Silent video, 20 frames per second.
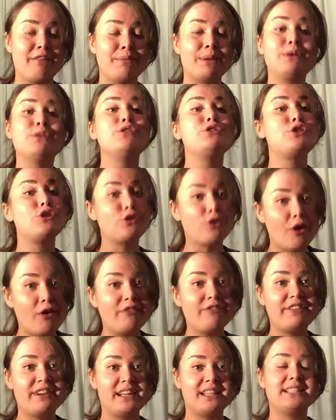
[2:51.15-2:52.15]
because your
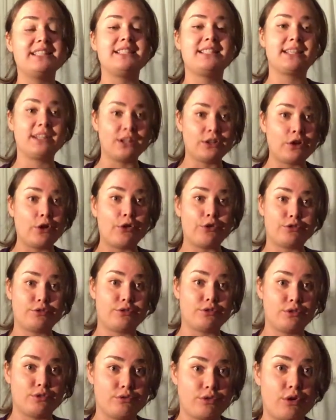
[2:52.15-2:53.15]
confidence is going to go
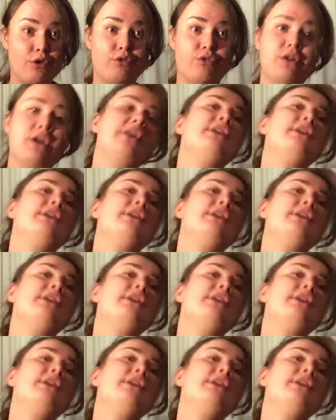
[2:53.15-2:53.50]
through the roof.